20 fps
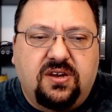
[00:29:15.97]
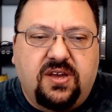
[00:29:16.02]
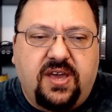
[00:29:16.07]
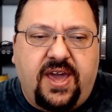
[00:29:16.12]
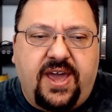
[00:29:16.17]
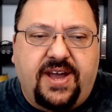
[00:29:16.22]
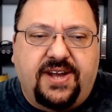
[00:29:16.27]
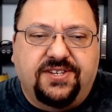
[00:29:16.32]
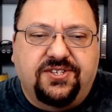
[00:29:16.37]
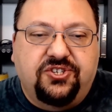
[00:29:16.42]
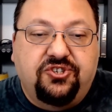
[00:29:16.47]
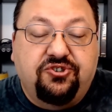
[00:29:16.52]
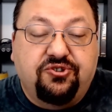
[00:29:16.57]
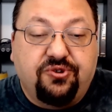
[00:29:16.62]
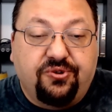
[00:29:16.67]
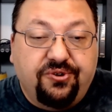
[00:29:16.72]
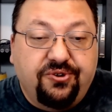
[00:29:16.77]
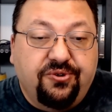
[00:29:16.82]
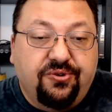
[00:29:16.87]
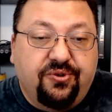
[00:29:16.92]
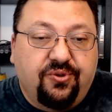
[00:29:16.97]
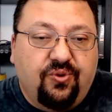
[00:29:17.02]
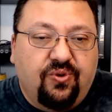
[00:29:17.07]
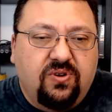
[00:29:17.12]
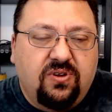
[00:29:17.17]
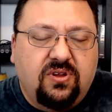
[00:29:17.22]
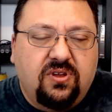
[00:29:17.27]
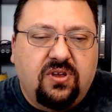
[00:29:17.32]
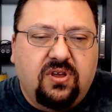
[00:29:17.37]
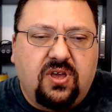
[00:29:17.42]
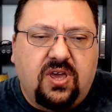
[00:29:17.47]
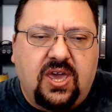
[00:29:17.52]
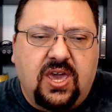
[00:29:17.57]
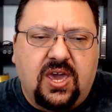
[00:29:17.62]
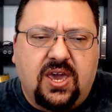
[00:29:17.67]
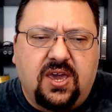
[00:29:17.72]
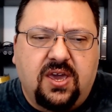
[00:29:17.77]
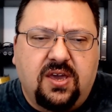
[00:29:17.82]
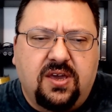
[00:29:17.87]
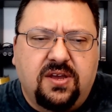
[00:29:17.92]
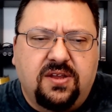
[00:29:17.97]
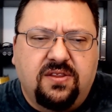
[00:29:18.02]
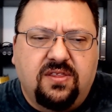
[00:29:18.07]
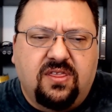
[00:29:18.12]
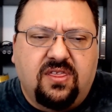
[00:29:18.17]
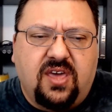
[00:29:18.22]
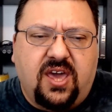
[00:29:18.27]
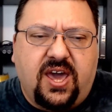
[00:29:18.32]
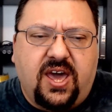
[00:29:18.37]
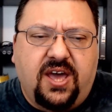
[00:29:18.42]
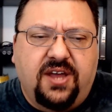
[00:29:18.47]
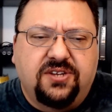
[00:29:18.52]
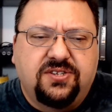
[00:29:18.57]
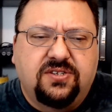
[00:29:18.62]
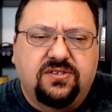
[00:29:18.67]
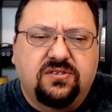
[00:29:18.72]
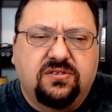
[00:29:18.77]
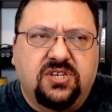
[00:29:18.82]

as true, and that